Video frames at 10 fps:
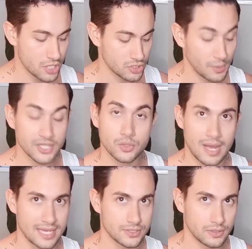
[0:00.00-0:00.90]
So I wanted to
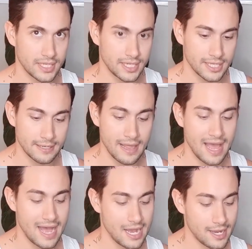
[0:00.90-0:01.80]
isolate it.
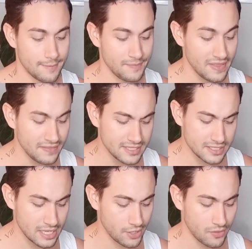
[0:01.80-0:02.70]
This
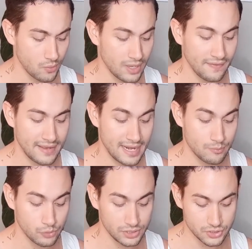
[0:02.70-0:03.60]
is another one that I'm
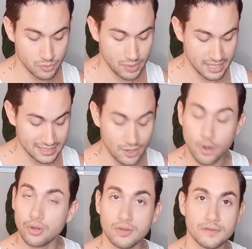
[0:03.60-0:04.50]
really surprised that
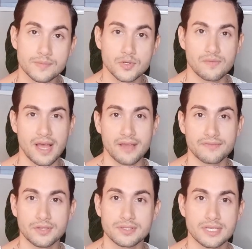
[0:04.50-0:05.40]
all of them
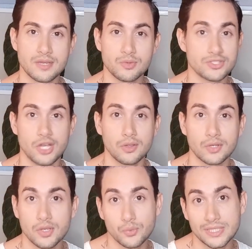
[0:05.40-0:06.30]
survived because it was not
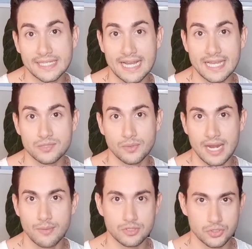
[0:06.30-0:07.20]
looking really nice when
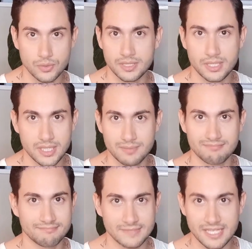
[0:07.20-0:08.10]
I was doing
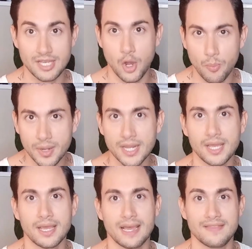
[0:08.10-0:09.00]
the
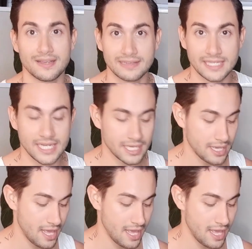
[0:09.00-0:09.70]
opening and the cleaning.